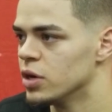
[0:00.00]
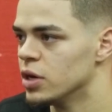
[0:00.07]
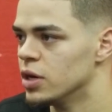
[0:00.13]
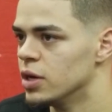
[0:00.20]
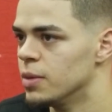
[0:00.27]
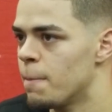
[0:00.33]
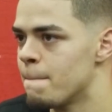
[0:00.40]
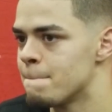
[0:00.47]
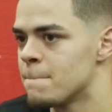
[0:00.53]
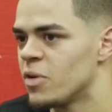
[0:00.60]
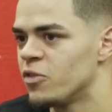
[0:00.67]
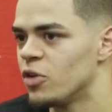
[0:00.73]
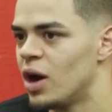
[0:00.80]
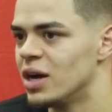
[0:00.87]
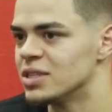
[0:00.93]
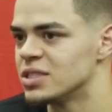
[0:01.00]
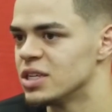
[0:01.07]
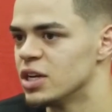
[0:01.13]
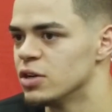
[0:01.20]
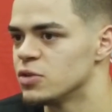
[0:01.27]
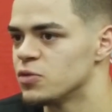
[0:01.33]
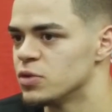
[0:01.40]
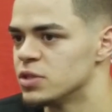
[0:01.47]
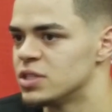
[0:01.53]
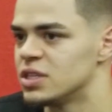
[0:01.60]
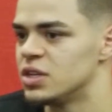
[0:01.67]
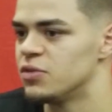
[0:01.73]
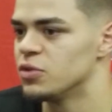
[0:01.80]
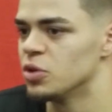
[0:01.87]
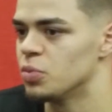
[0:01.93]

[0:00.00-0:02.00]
um, for ourselves, for the city, for the